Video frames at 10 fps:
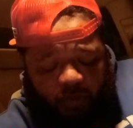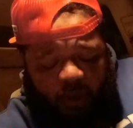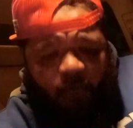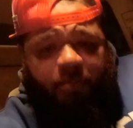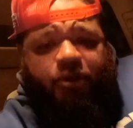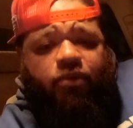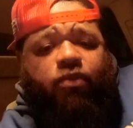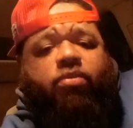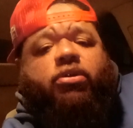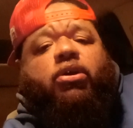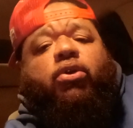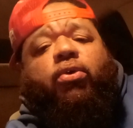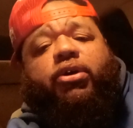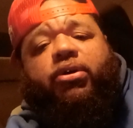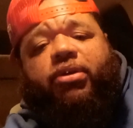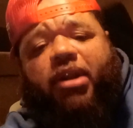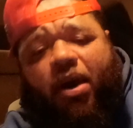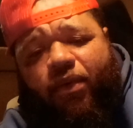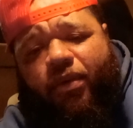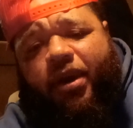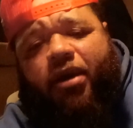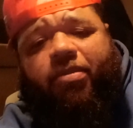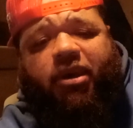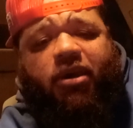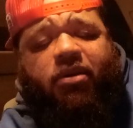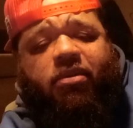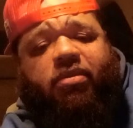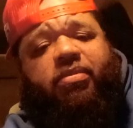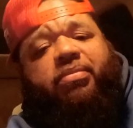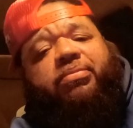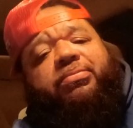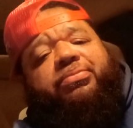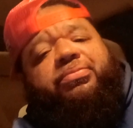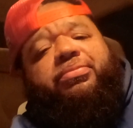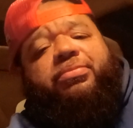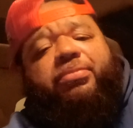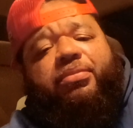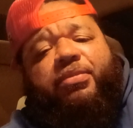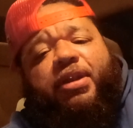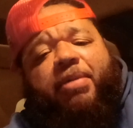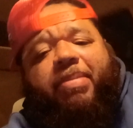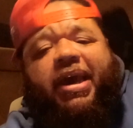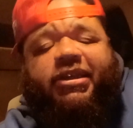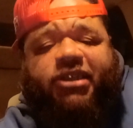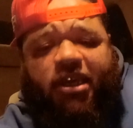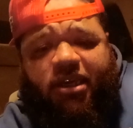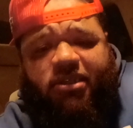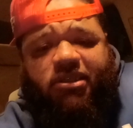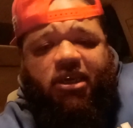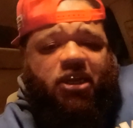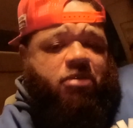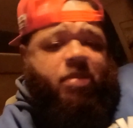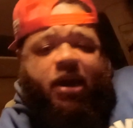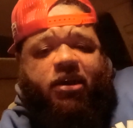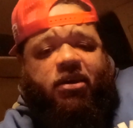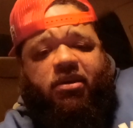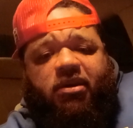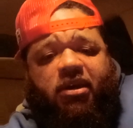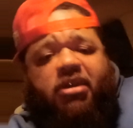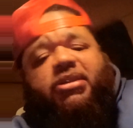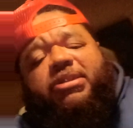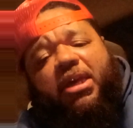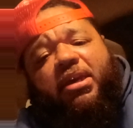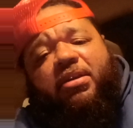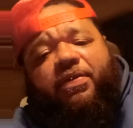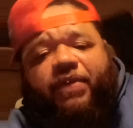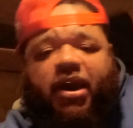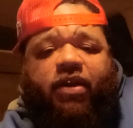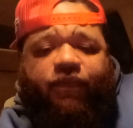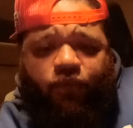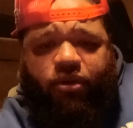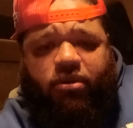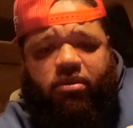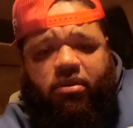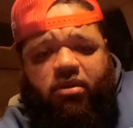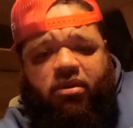It would be the lawyer that I would recommend that by chance anybody in the state of California